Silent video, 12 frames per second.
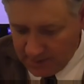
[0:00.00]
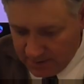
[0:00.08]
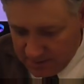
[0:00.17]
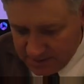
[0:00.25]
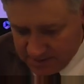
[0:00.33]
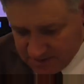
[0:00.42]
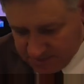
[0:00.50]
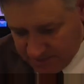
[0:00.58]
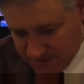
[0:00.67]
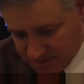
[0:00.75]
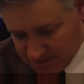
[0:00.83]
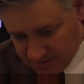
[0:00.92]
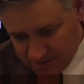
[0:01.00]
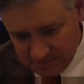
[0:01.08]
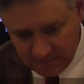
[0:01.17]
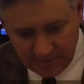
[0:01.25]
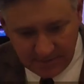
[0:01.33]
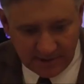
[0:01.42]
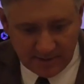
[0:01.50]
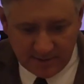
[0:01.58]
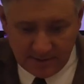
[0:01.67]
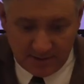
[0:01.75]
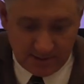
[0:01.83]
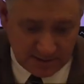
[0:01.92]
how did I just manage to lose my
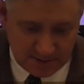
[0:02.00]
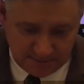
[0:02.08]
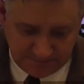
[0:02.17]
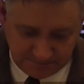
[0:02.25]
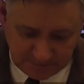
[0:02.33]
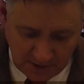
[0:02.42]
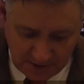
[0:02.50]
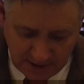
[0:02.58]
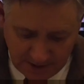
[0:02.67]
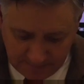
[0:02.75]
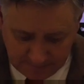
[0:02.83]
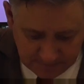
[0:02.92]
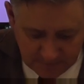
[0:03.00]
pen? Okay.